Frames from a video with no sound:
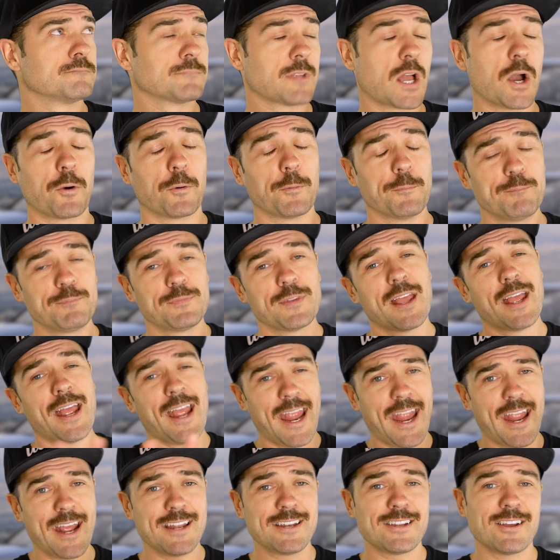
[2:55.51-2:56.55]
Oh,
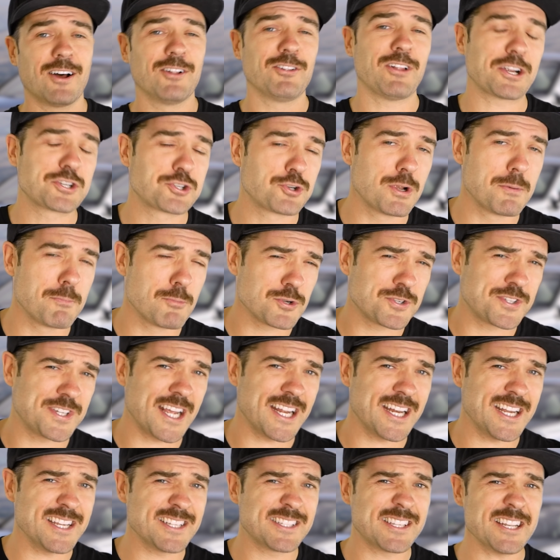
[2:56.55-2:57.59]
and a luxury
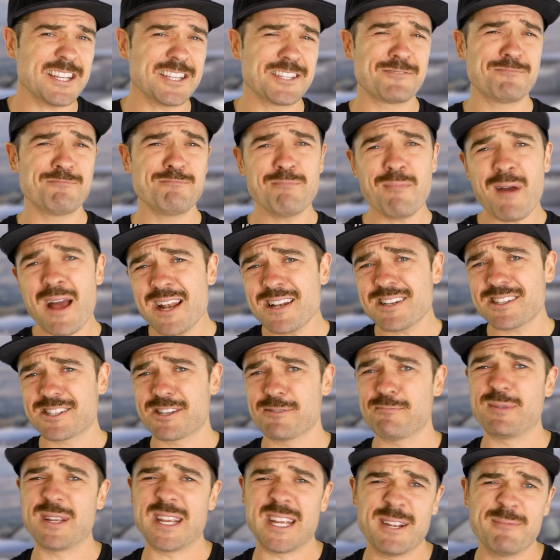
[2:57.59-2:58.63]
Mercedes is meant
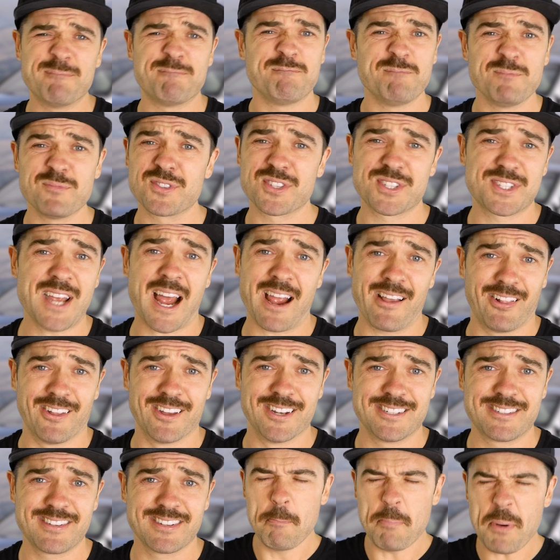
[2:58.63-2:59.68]
to be
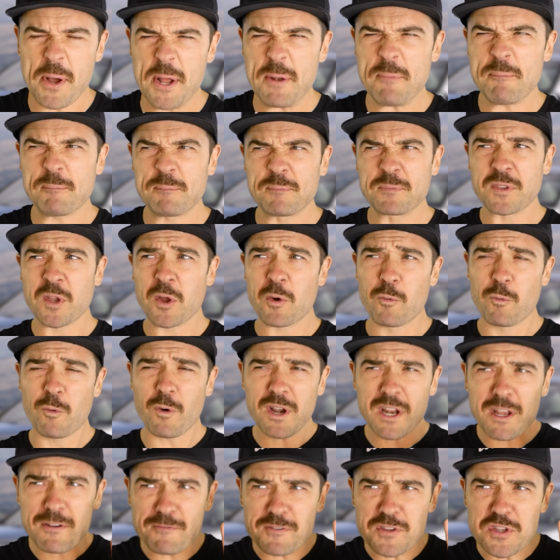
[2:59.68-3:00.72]
silent, but
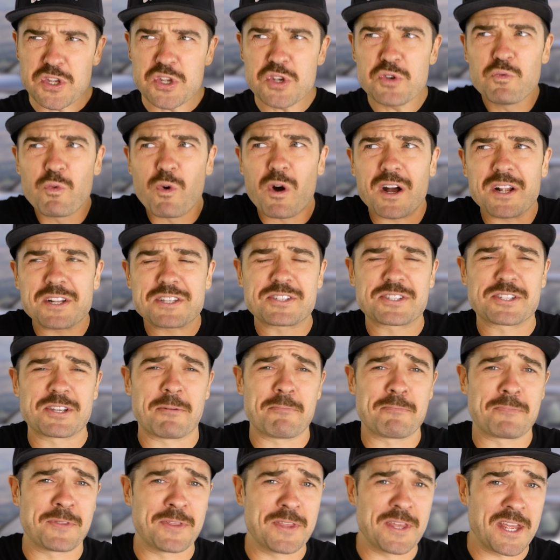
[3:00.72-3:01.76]
what if you want
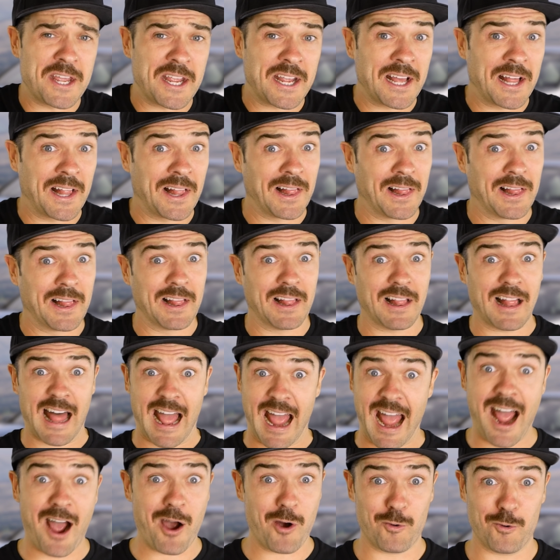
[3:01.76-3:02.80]
something
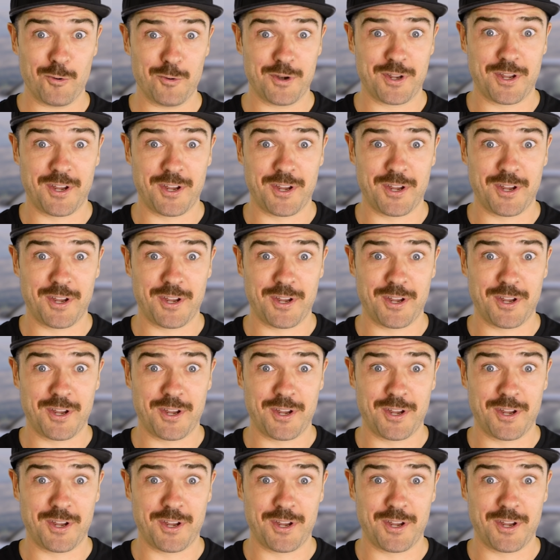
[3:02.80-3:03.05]
loud?